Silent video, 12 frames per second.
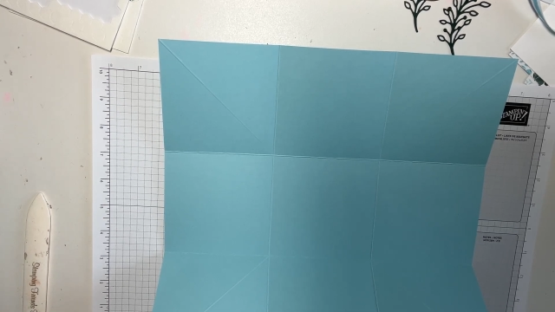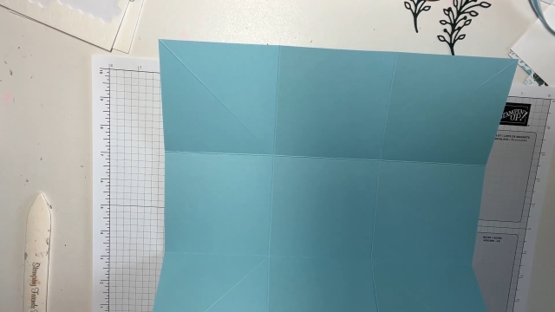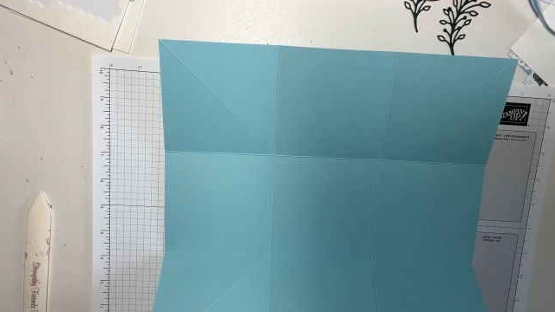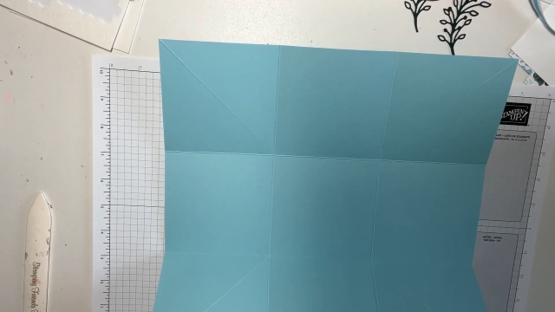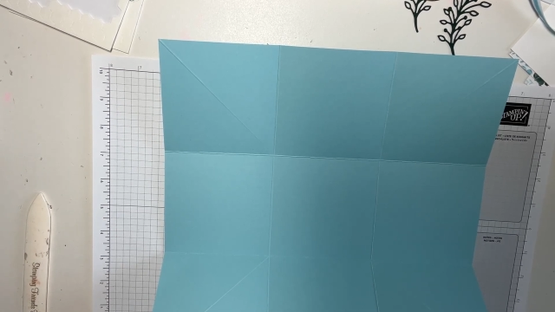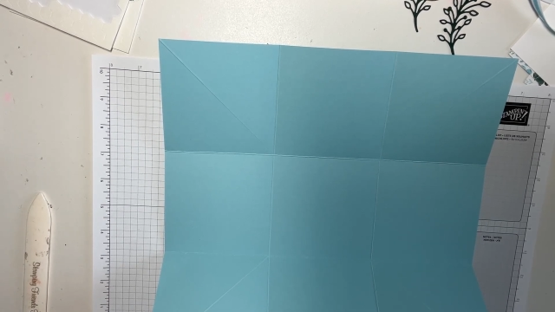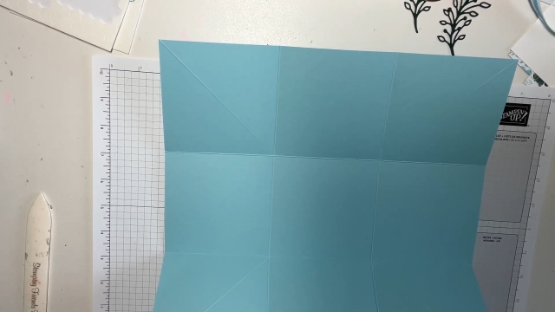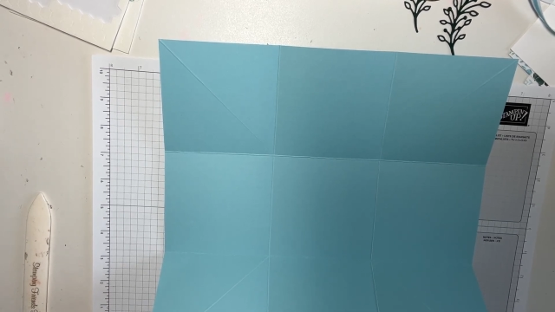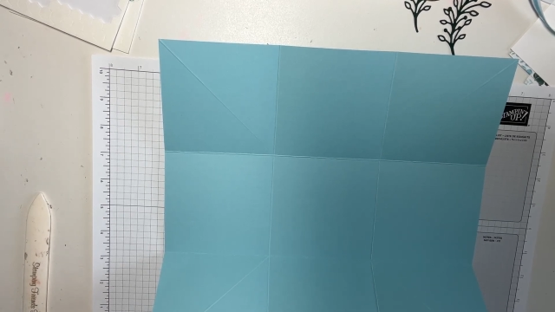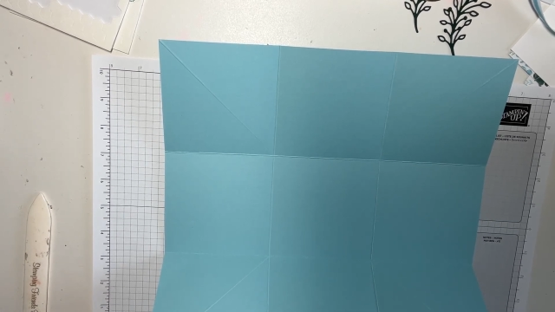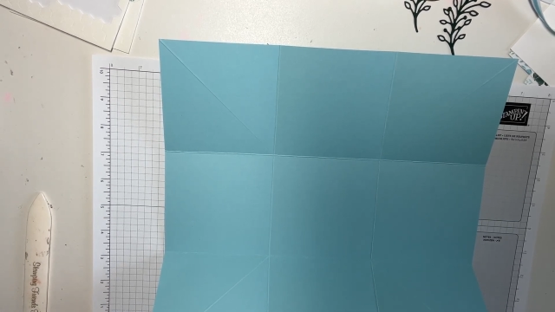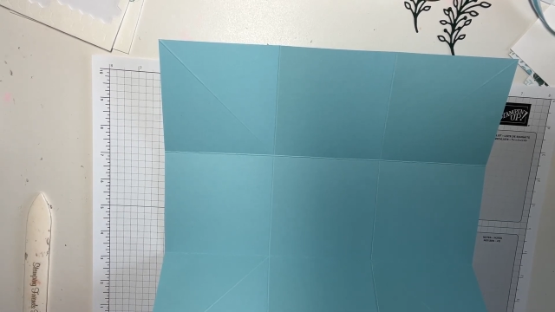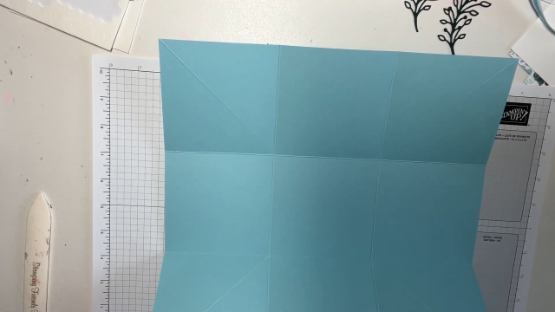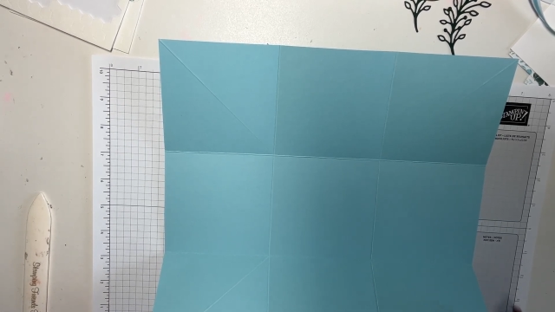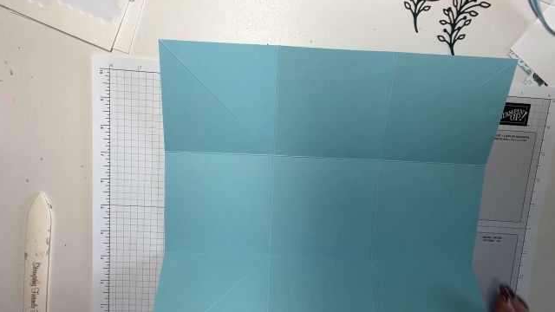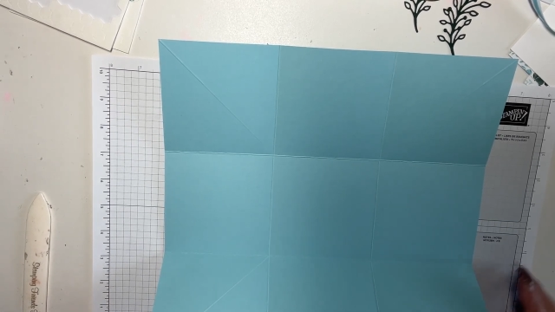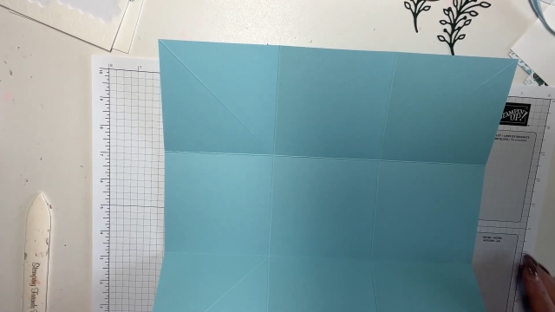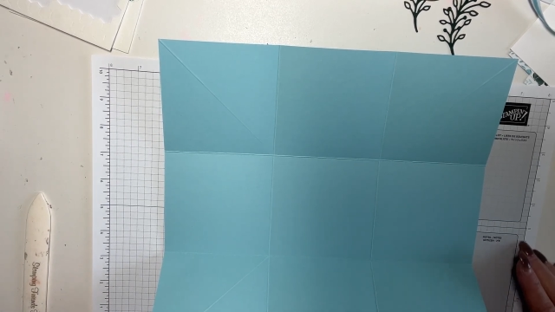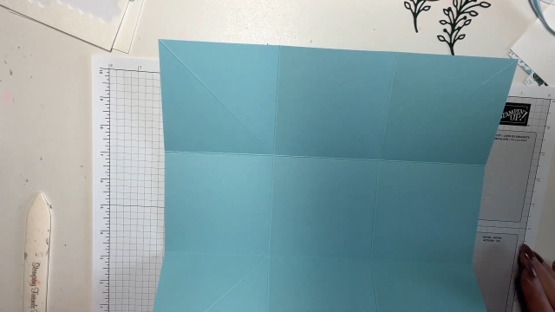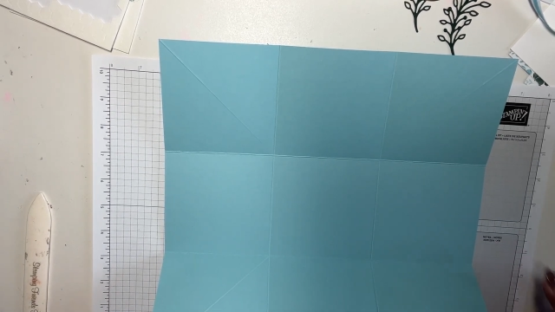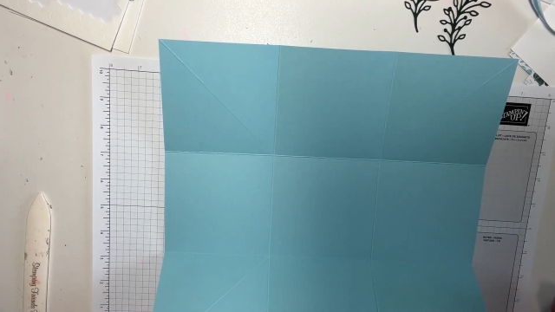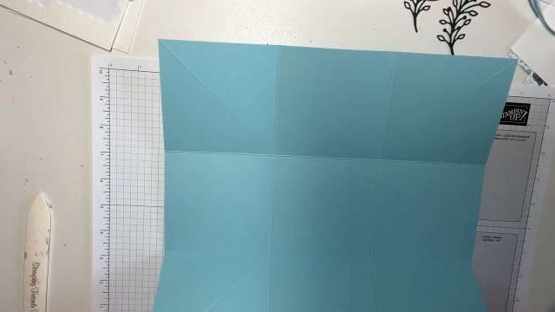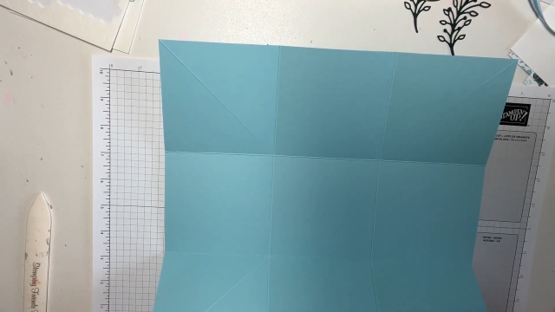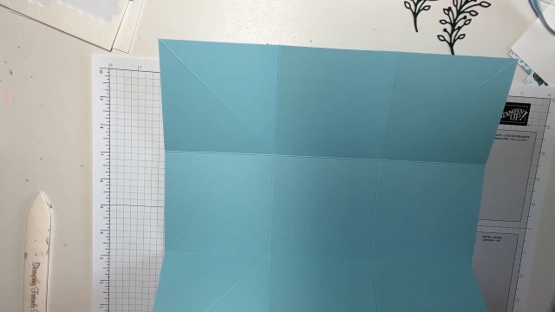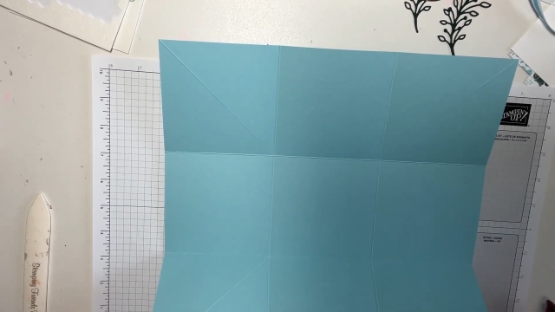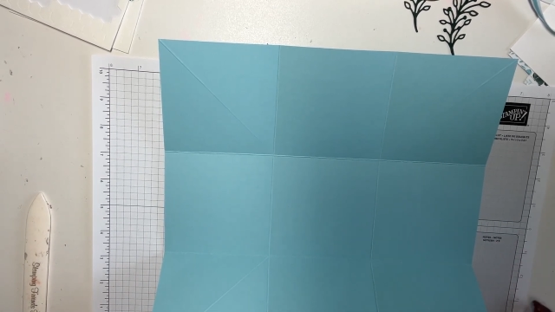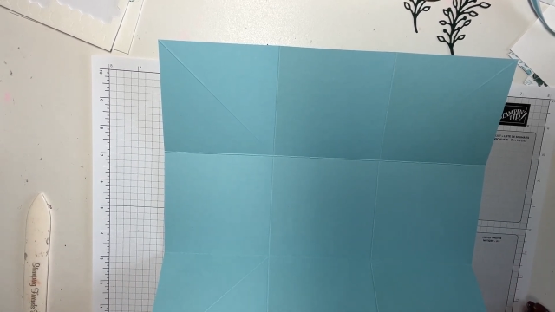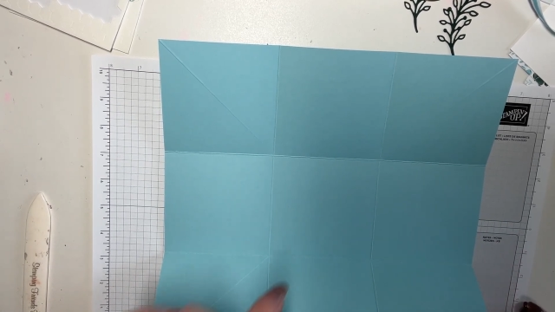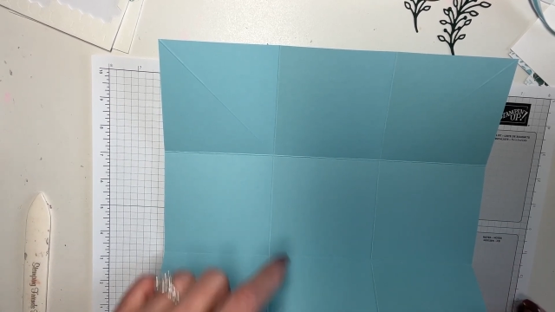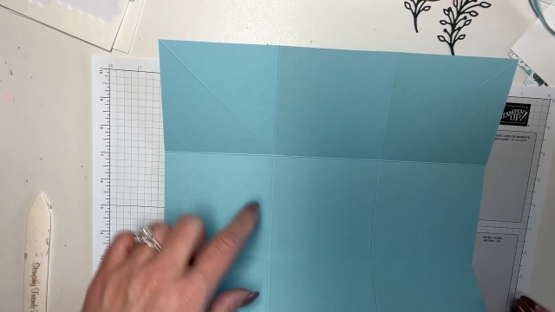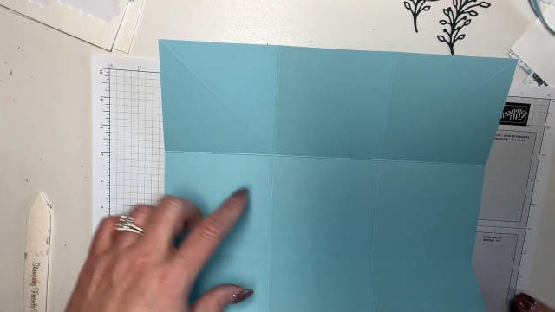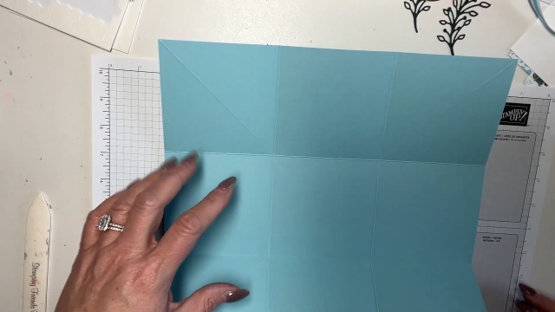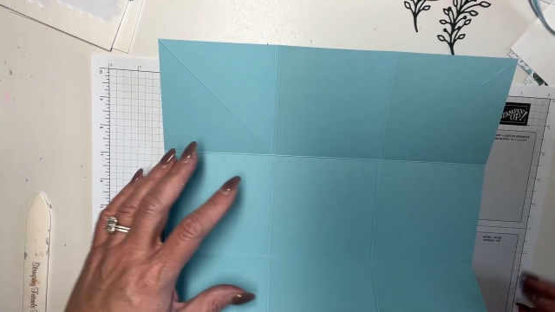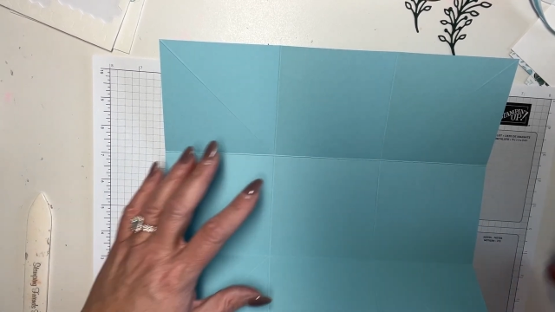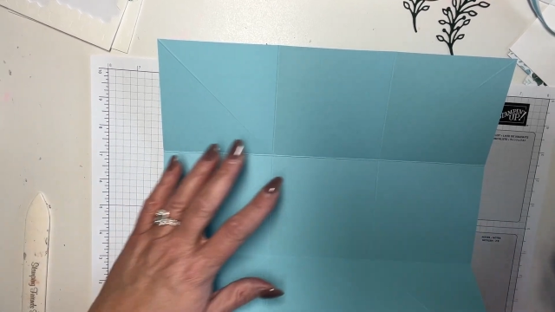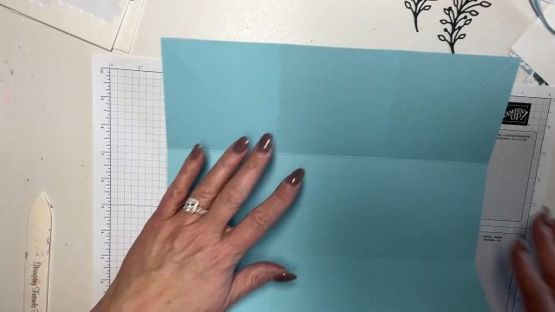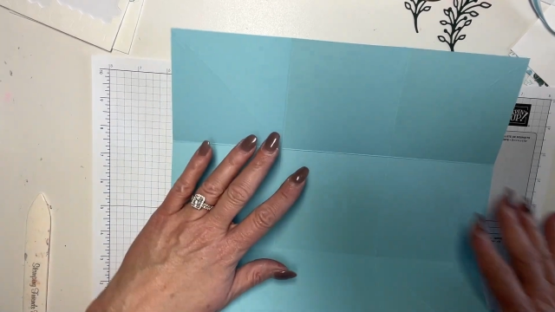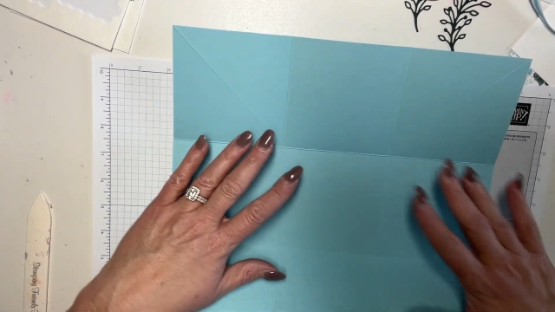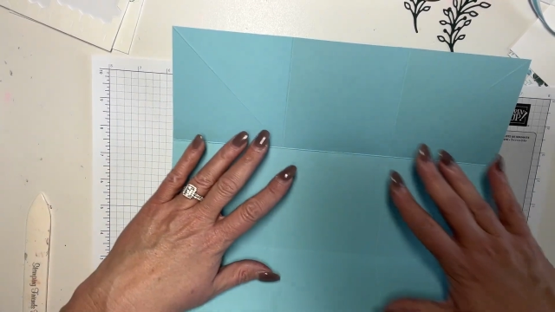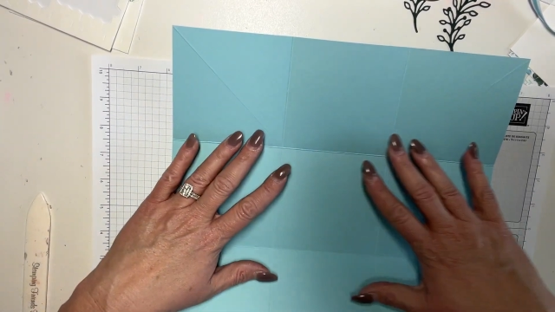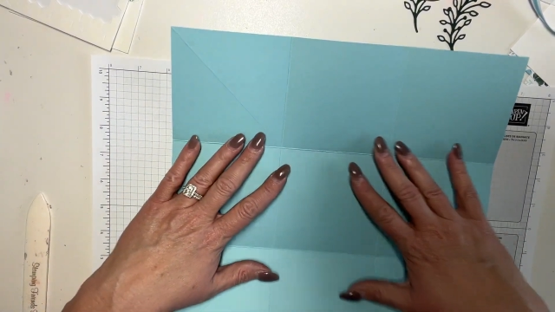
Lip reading: Nobody's mouth can be seen.